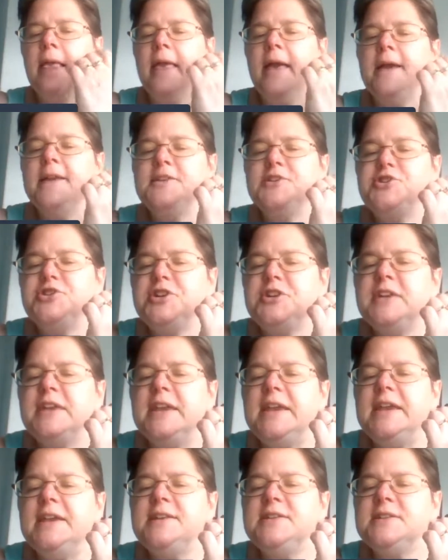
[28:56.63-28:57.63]
And
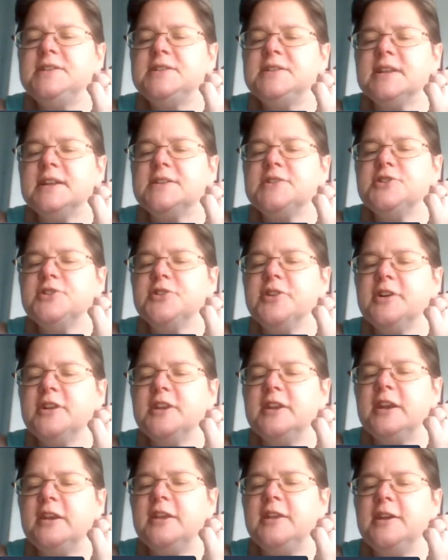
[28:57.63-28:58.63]
Janine says they're going
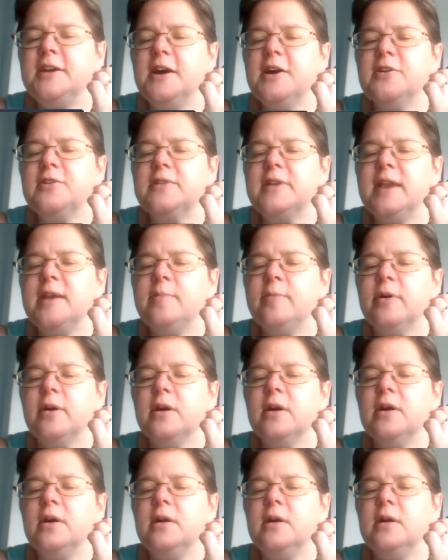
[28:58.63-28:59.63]
to need a younger
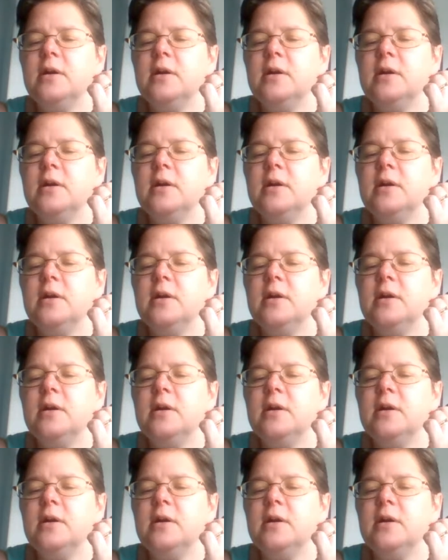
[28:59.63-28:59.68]
neighbor